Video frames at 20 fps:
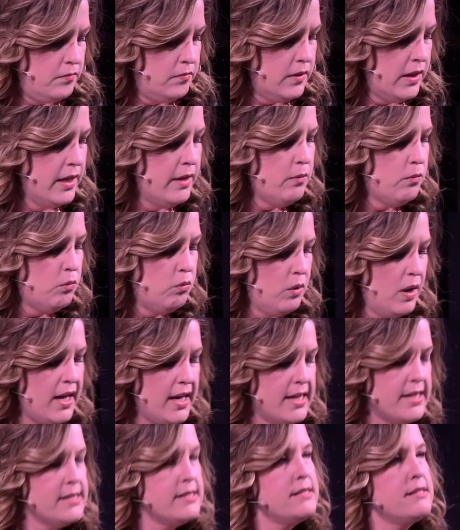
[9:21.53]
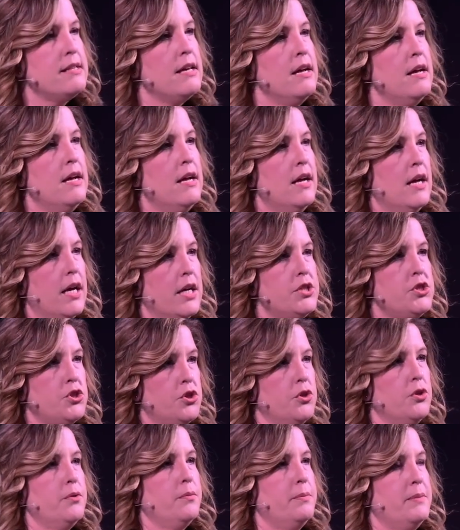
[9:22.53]
It was a
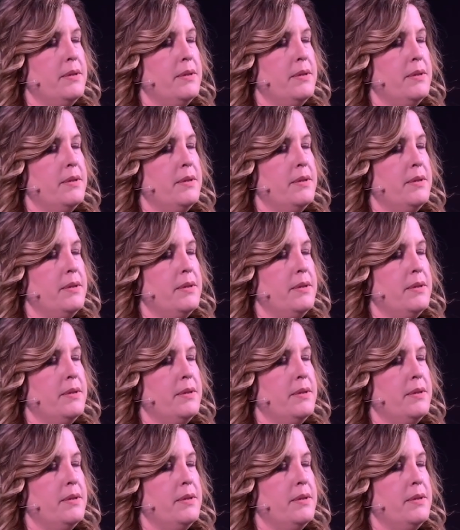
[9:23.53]
term